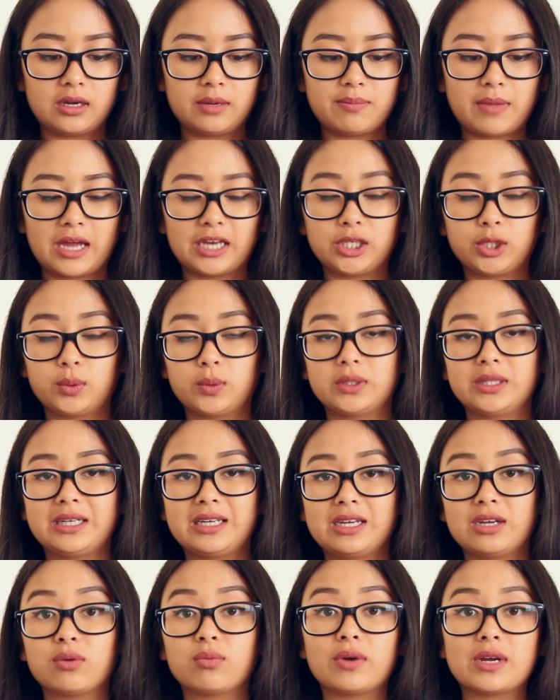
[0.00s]

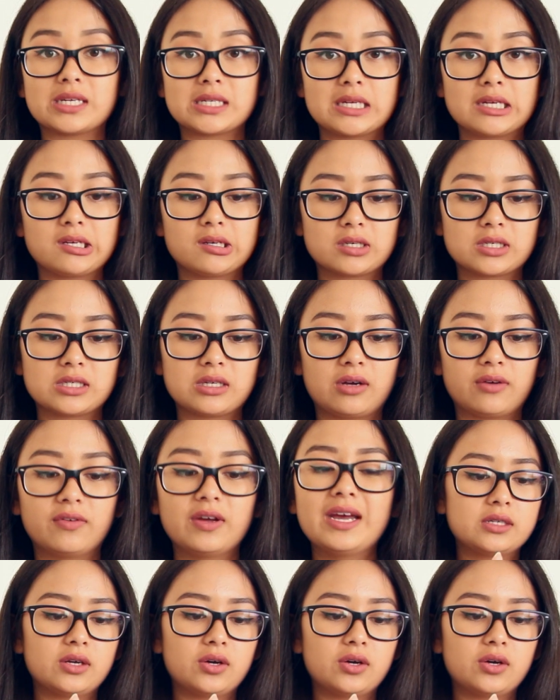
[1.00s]
manually erase it yourself.